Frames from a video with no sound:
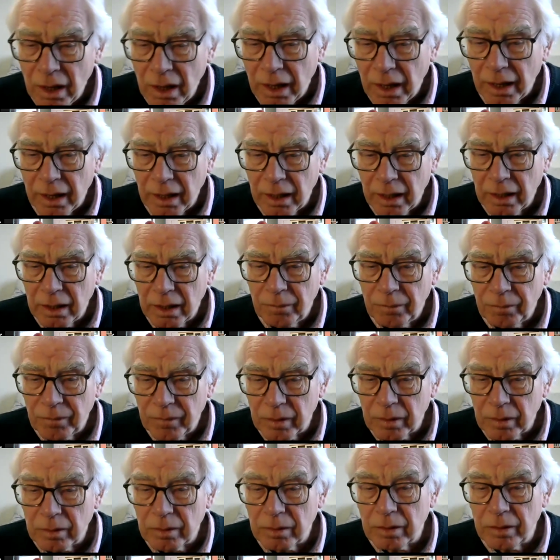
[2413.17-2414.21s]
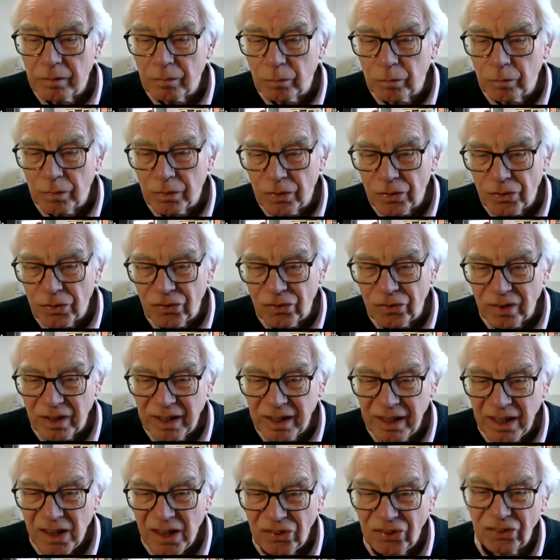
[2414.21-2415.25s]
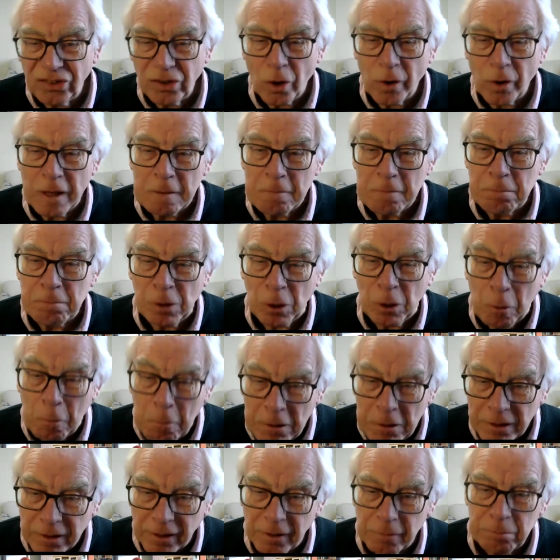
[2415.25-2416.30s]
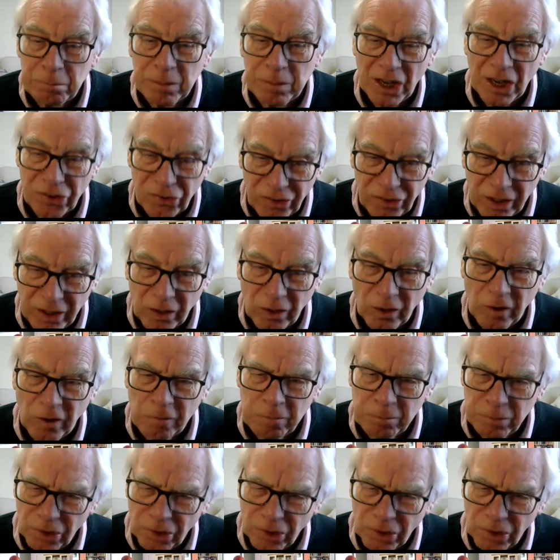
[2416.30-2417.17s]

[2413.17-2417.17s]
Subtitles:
There's the historic pub at Patricroft,